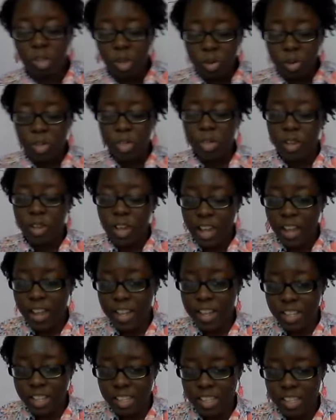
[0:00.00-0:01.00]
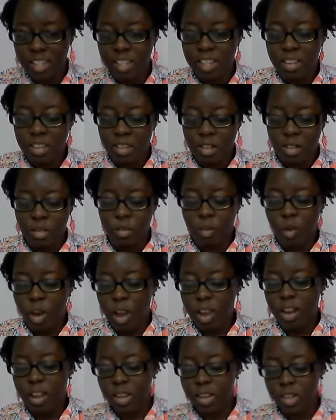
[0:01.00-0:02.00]
you guys
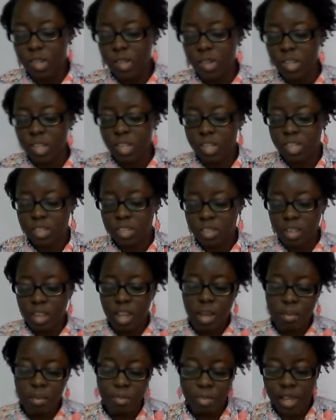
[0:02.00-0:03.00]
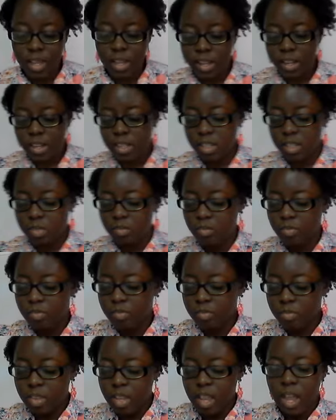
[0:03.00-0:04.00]
while I do this, but
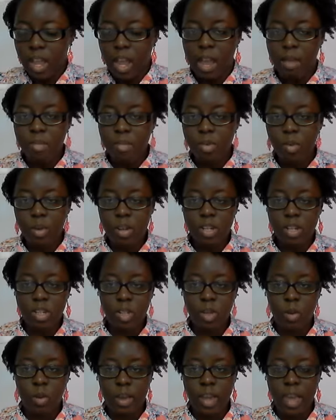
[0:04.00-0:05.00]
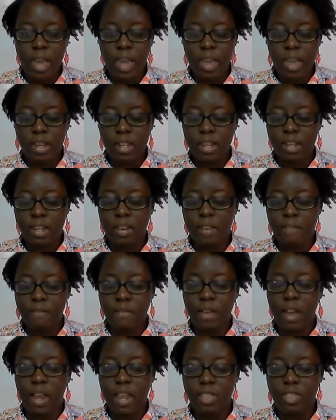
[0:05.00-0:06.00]
I'm going to go ahead and
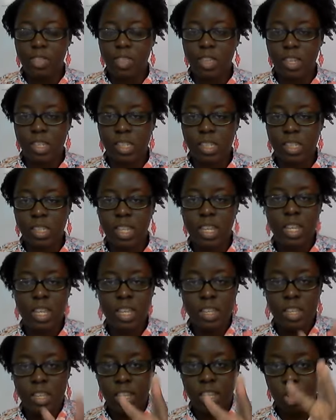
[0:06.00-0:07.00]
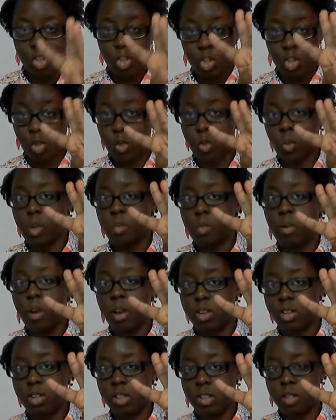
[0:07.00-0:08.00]
divide this into 3
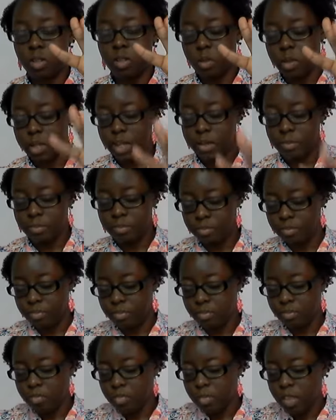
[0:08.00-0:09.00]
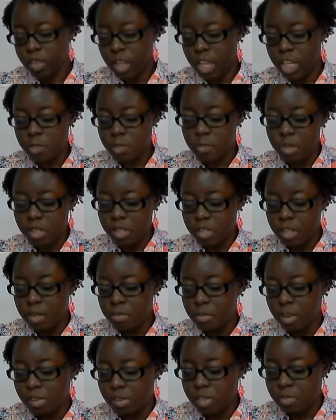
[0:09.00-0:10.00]
parts, okay? As best as I
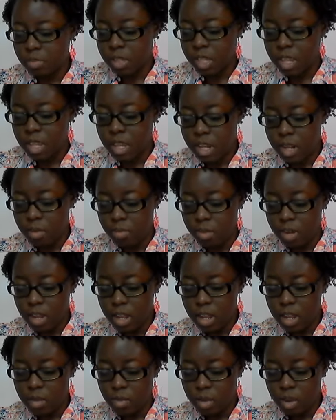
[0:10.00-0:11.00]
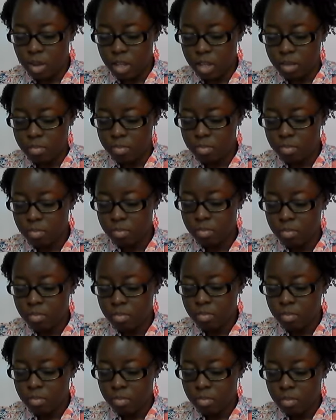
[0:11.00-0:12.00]
possibly can. I'm going to eyeball it,
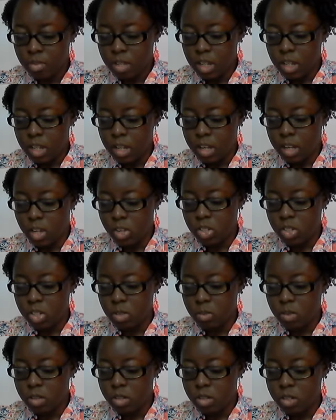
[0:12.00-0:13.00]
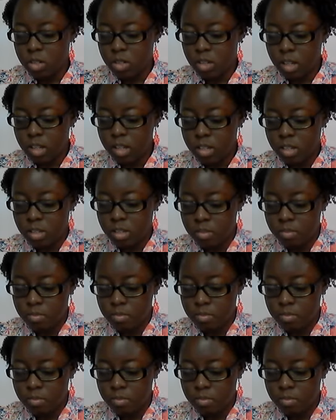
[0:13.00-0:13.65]
and then I'll show it to you guys.